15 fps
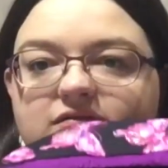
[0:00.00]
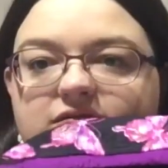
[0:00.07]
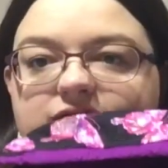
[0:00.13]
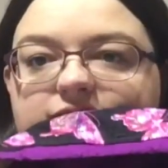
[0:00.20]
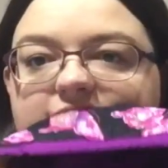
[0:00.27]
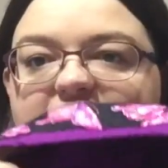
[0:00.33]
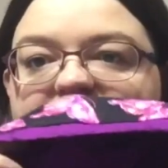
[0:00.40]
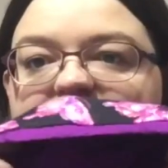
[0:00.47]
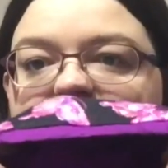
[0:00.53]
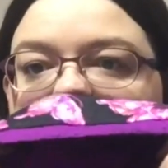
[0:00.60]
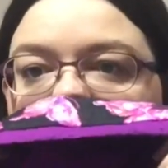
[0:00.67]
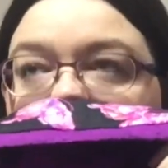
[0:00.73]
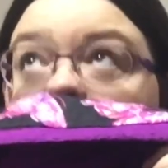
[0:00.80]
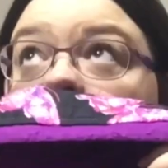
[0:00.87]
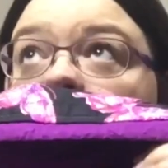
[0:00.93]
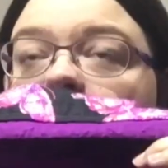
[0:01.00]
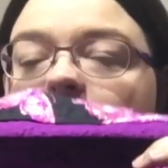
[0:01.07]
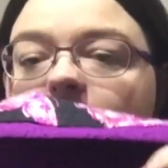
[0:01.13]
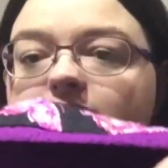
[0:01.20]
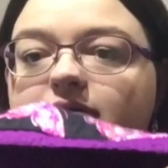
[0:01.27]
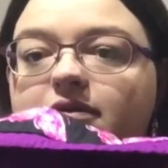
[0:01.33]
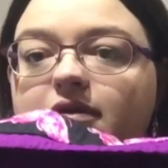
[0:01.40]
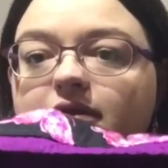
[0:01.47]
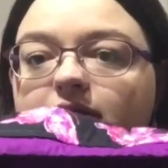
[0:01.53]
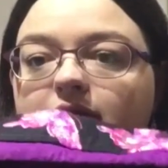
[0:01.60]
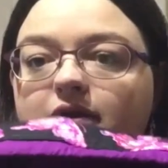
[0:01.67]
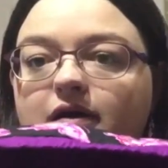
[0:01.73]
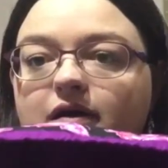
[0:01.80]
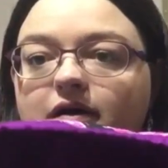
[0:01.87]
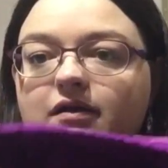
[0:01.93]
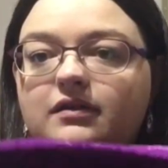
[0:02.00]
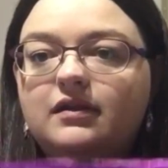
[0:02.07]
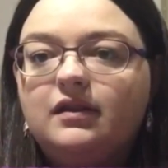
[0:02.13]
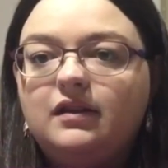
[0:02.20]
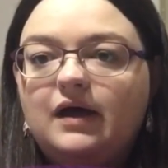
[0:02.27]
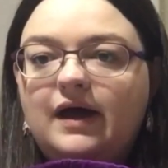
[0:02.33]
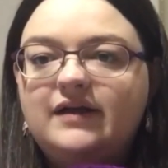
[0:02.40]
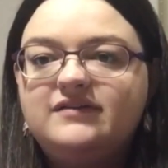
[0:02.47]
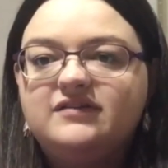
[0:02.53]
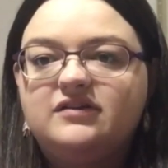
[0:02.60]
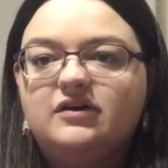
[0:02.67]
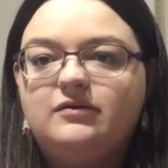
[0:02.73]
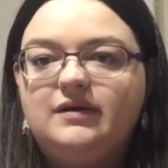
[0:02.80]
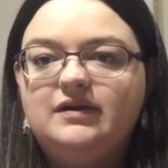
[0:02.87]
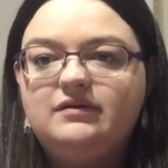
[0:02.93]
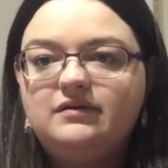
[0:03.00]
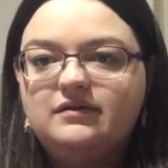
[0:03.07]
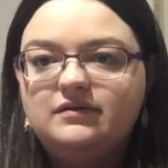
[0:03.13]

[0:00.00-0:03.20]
Let's see if I can get the light to go in.